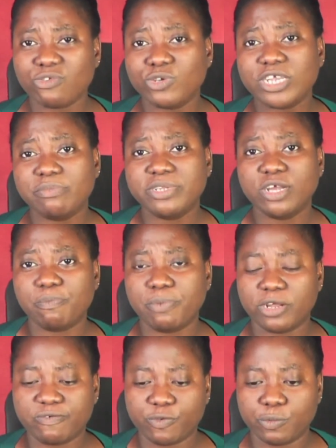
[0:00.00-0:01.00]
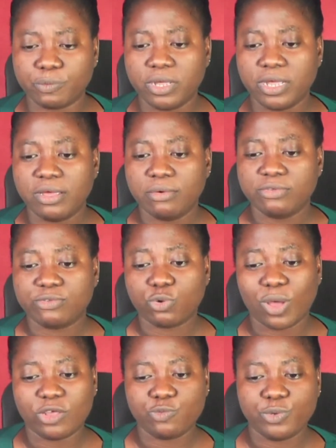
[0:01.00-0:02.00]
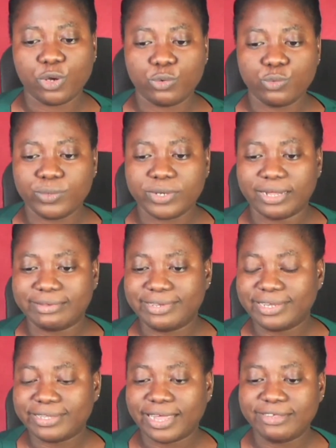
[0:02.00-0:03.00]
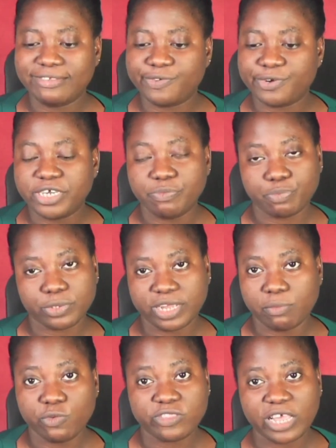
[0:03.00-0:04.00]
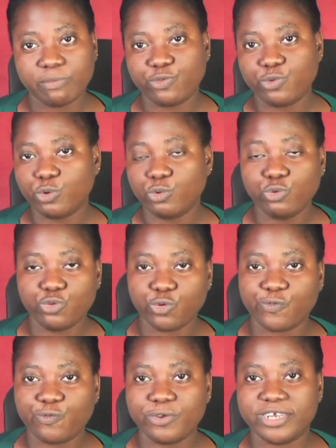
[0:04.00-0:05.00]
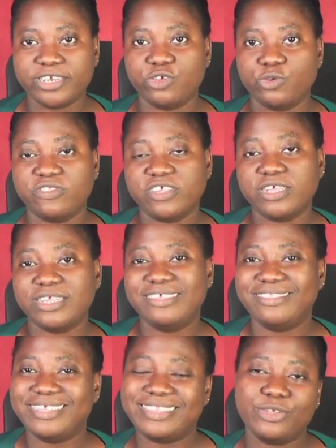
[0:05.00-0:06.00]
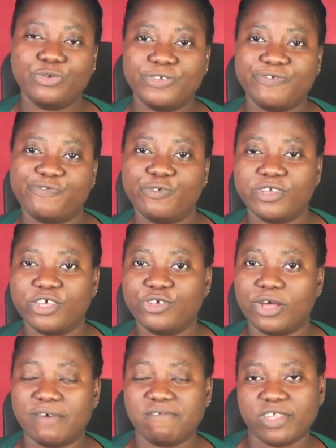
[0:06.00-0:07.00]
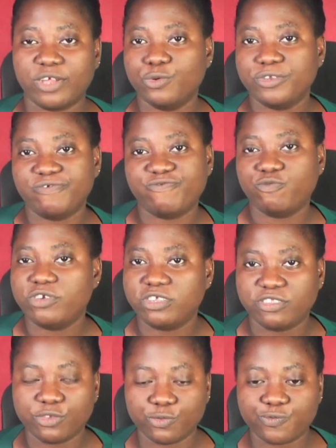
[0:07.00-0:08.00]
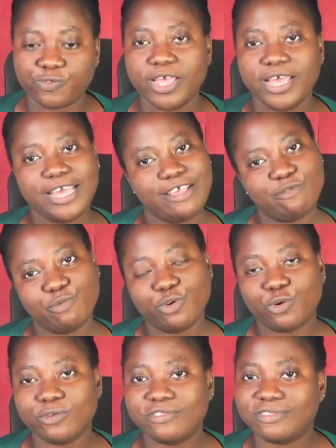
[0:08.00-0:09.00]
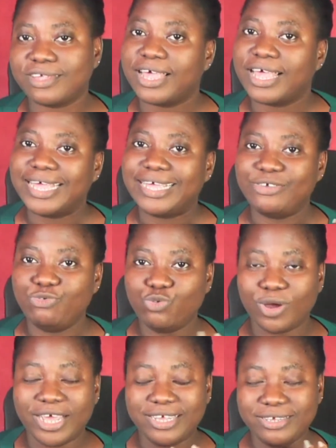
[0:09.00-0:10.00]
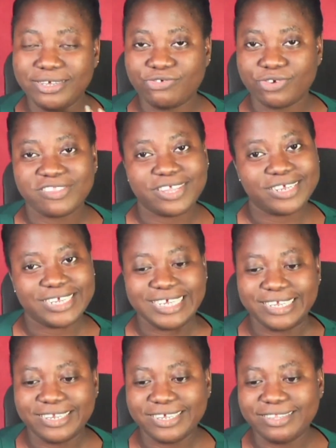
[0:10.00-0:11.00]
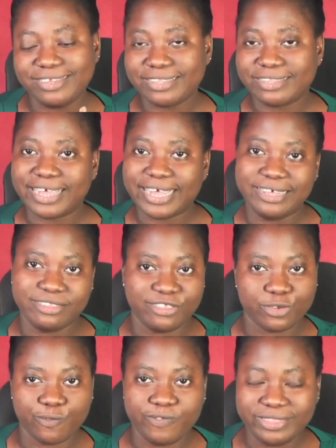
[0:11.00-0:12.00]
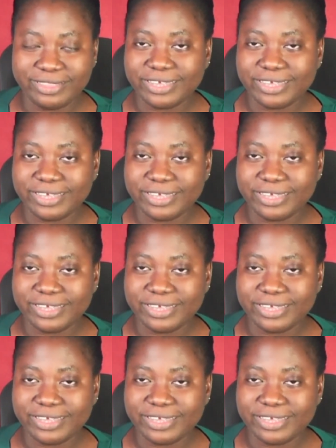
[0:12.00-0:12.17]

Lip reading: social media platform. So as we all know that data is very important. Most times you lose your phone and then you say it's the thing on the phone that you are after, not the phone itself. It's because you are interested in the data itself, the